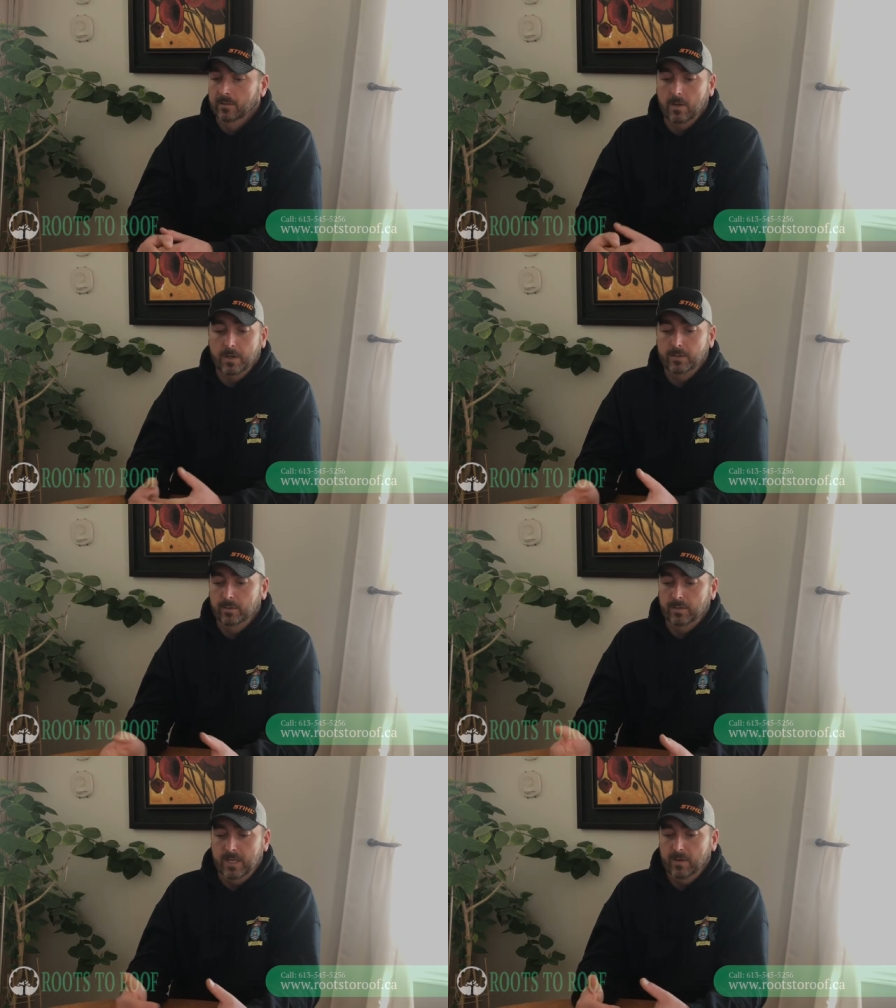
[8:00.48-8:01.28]
As long as
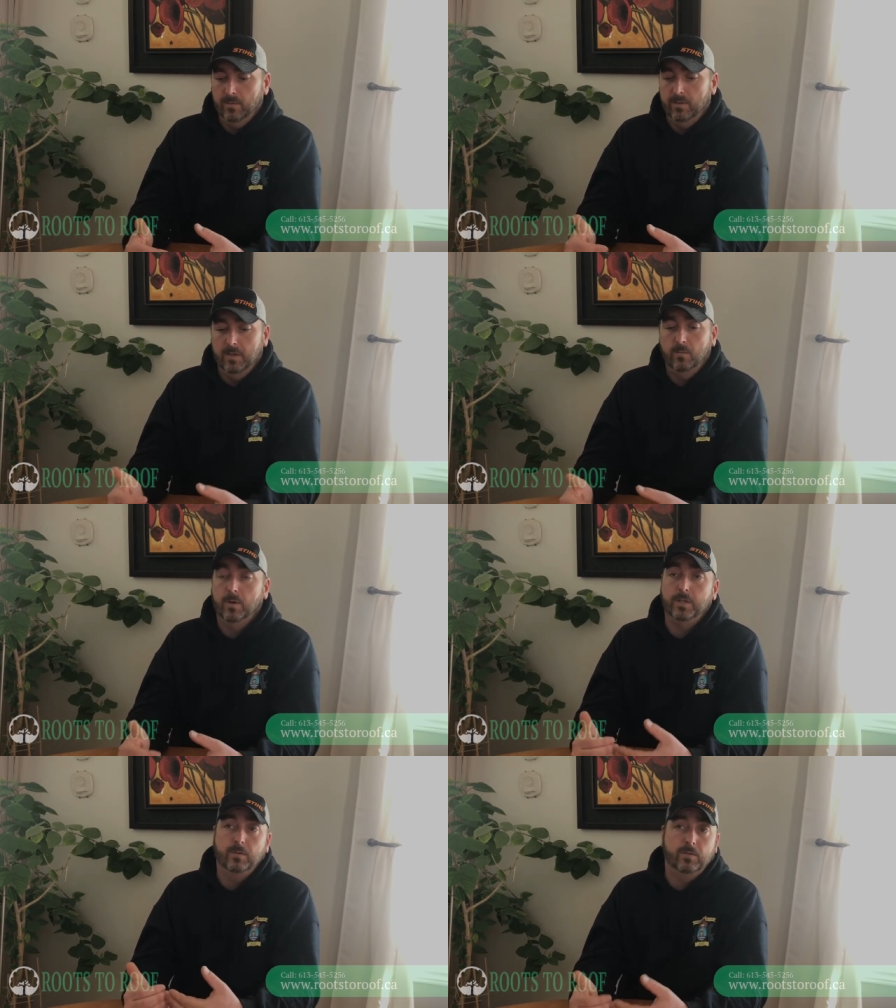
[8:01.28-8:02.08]
you stay within
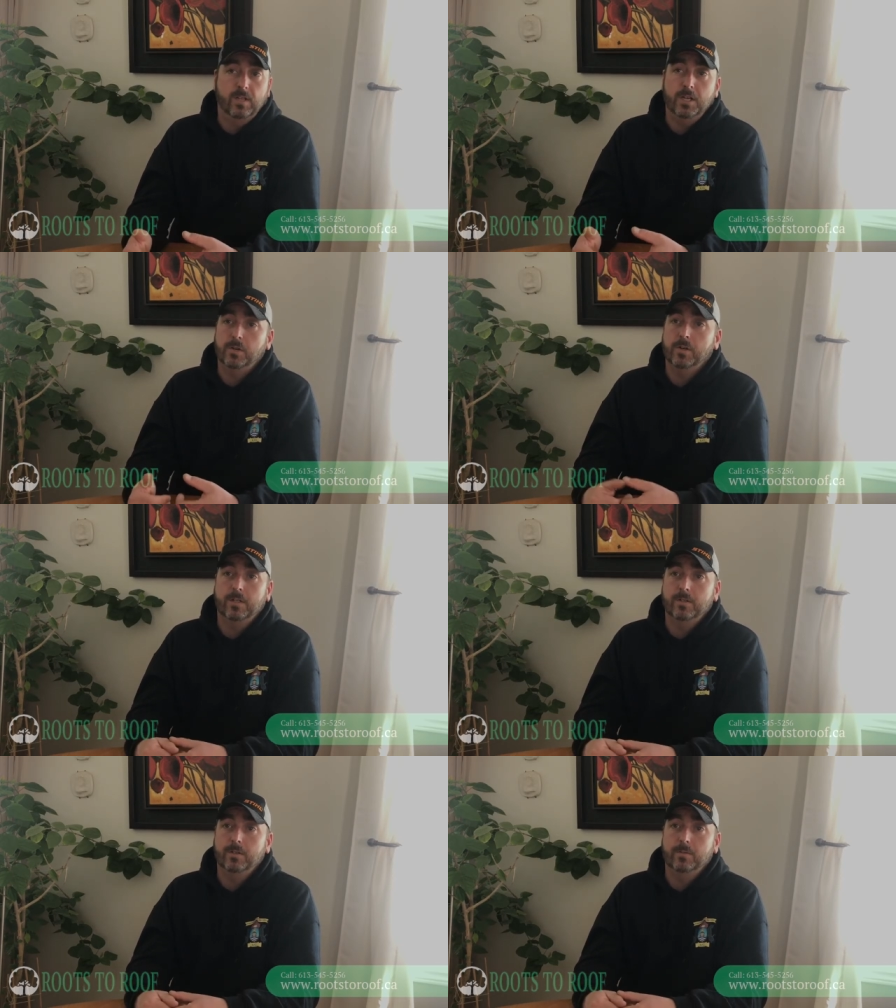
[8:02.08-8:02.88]
what you say you're going
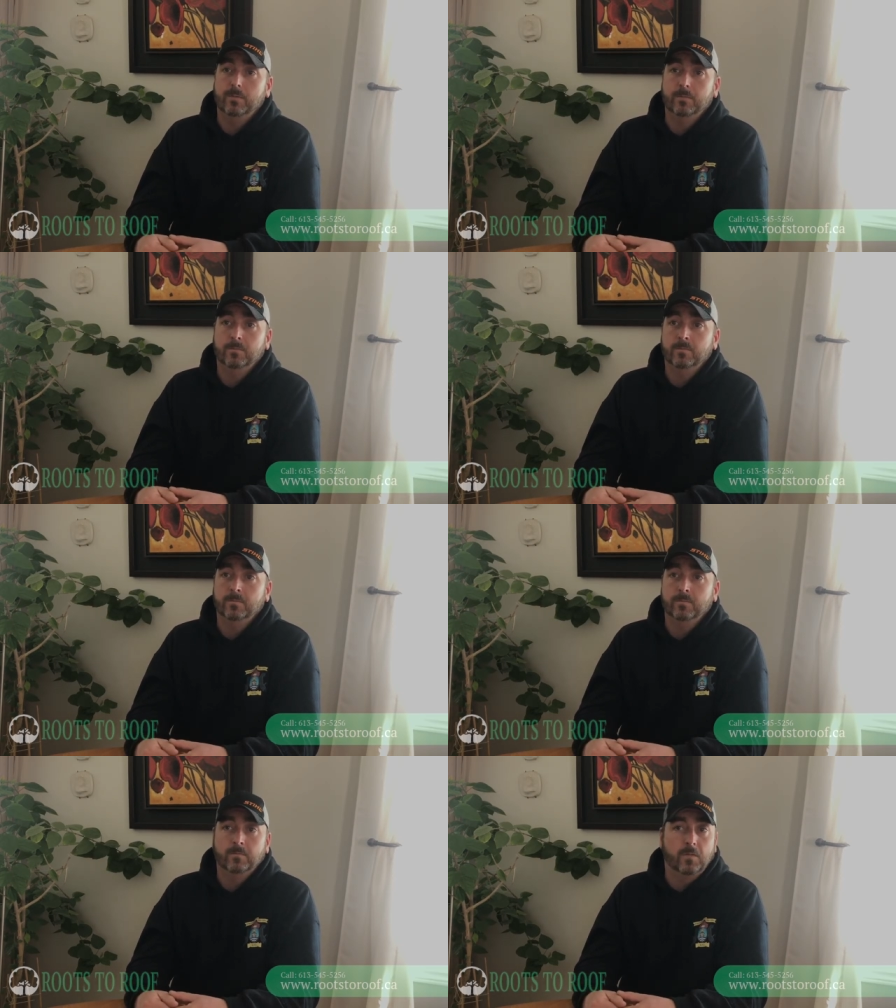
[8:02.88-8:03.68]
to do,
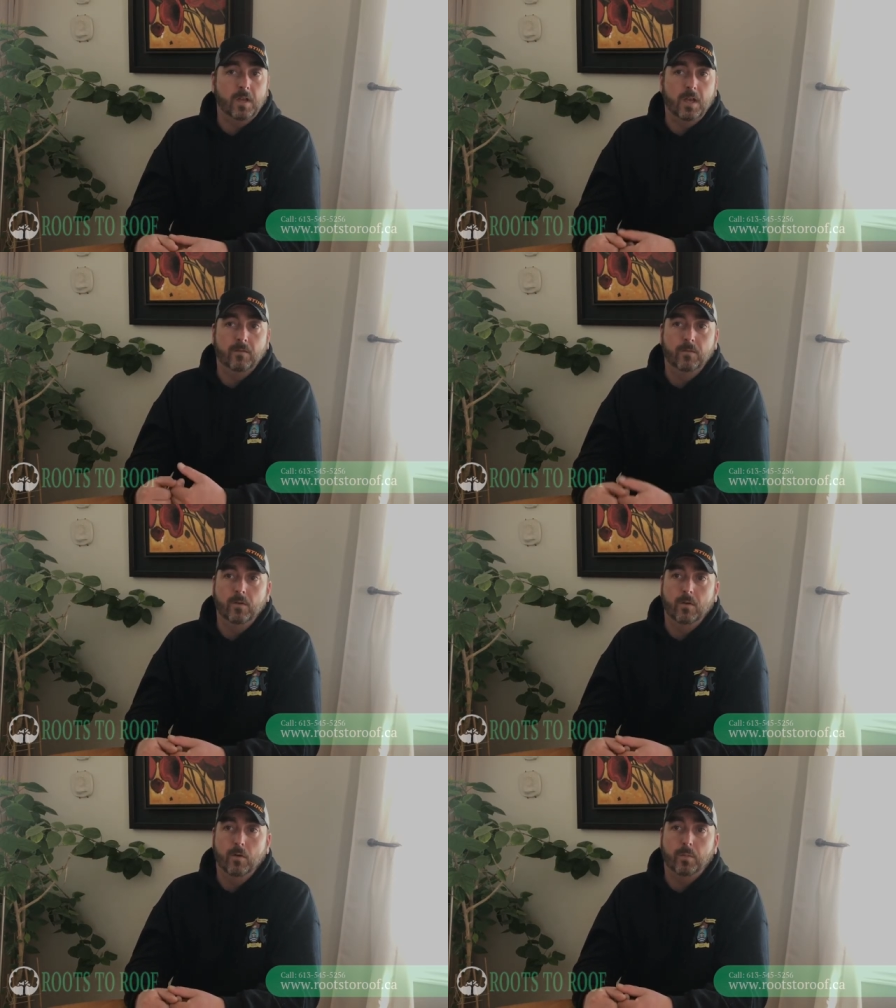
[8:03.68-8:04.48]
they have
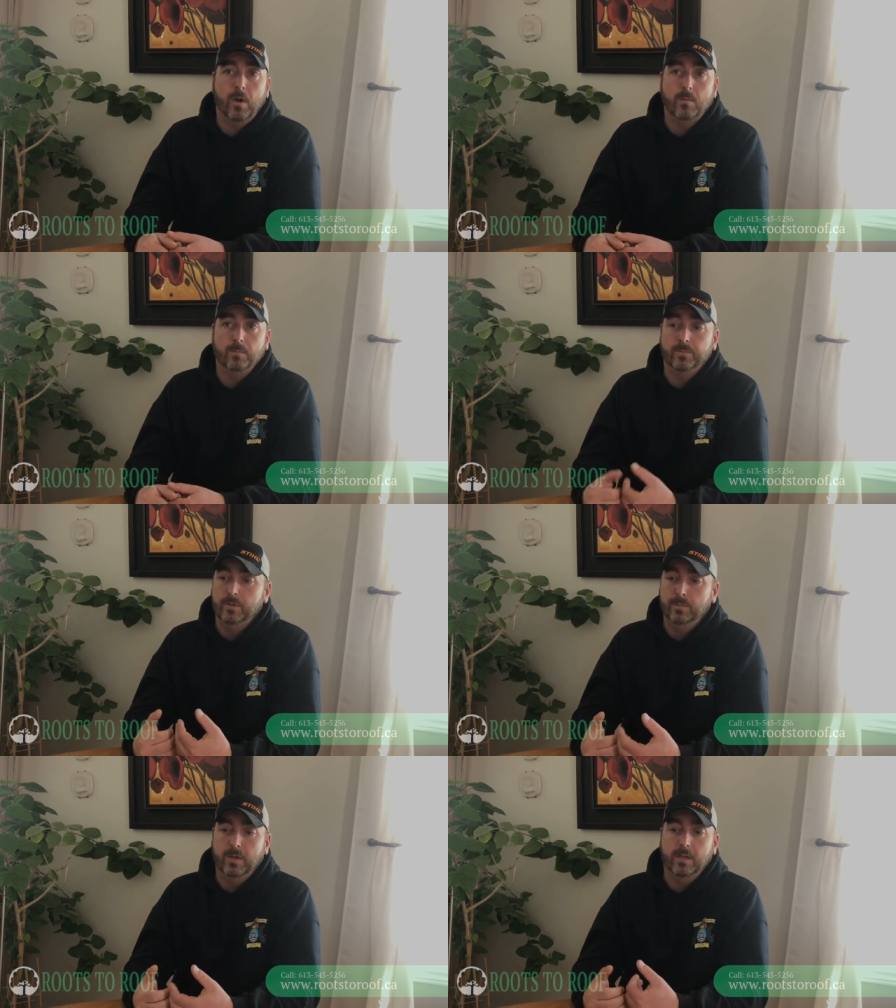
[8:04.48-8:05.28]
no problems.
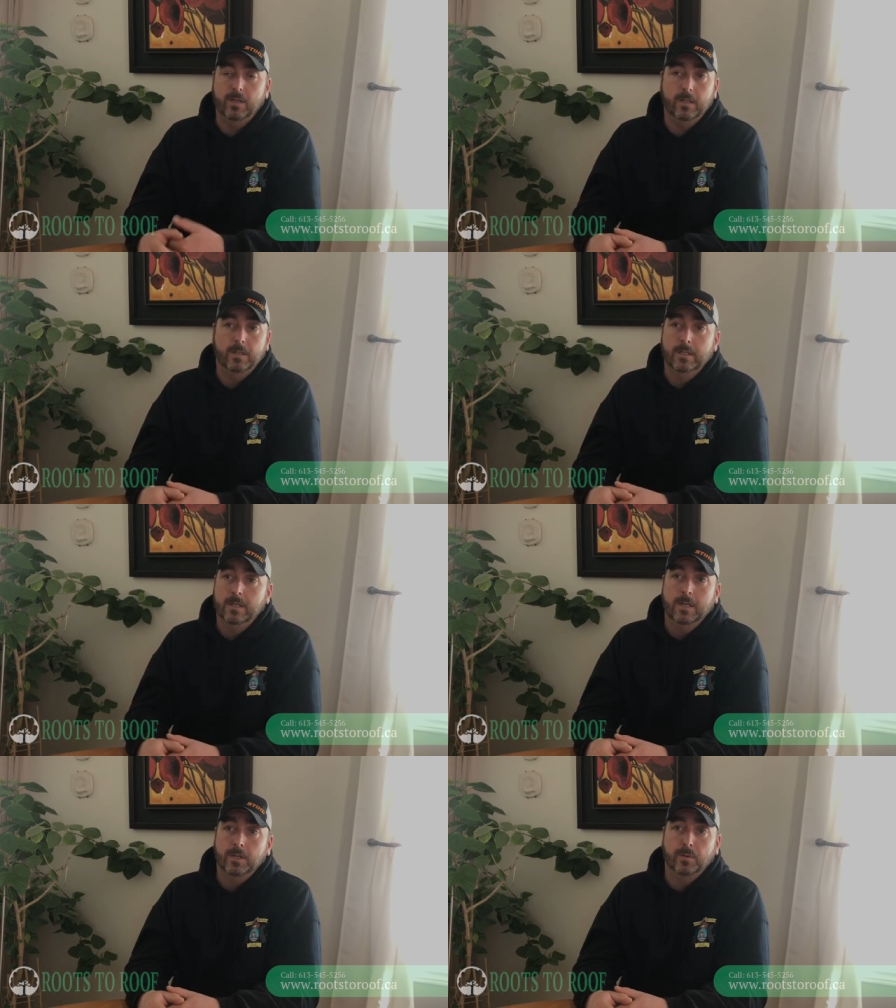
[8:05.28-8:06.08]
You pay
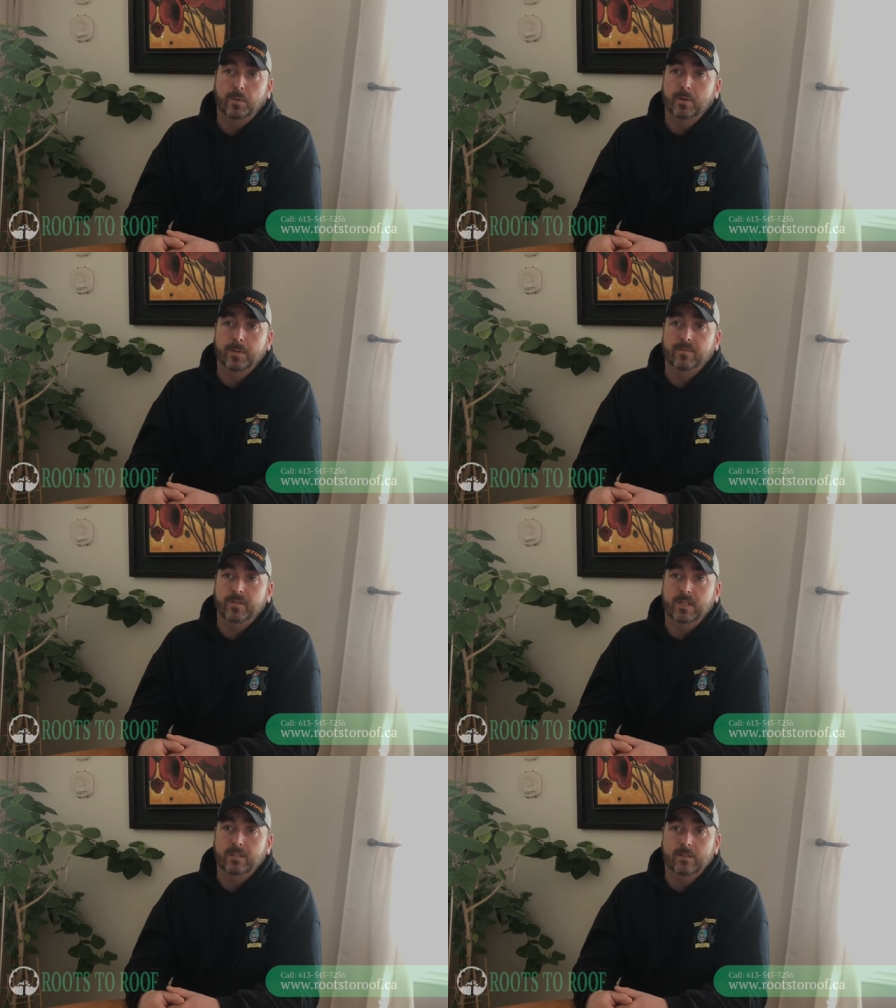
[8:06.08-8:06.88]
your permit
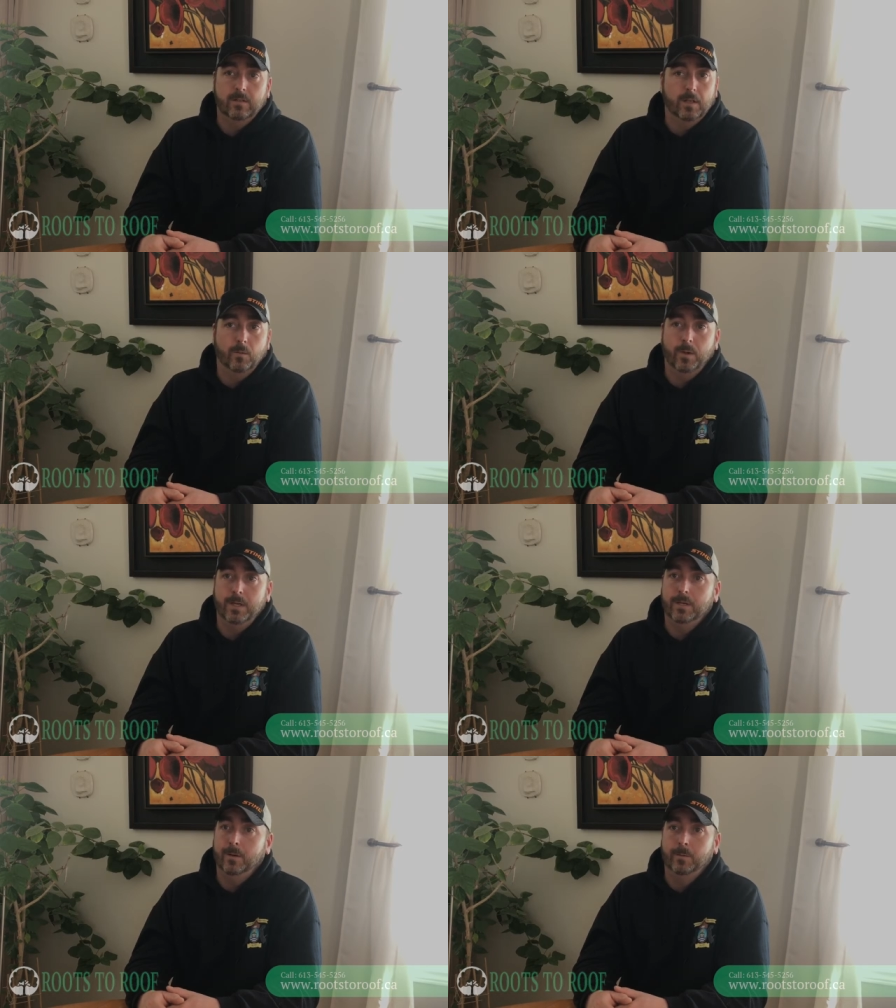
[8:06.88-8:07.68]
fees and away
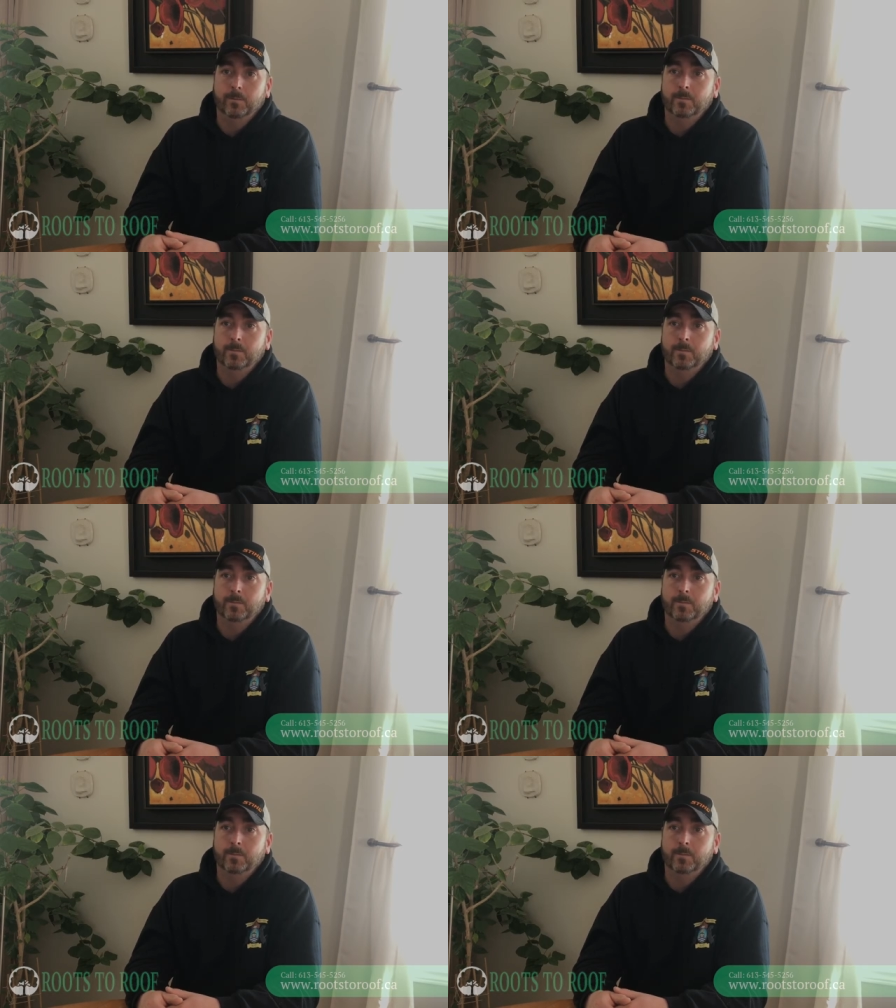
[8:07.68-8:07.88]
you go.